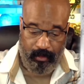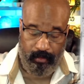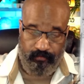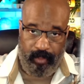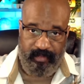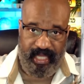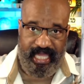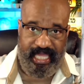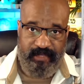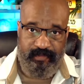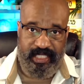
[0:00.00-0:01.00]
From
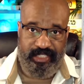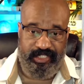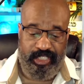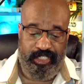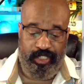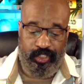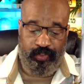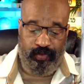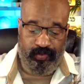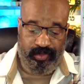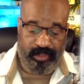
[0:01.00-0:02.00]
ABC
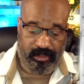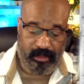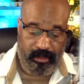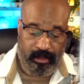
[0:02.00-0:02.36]
News,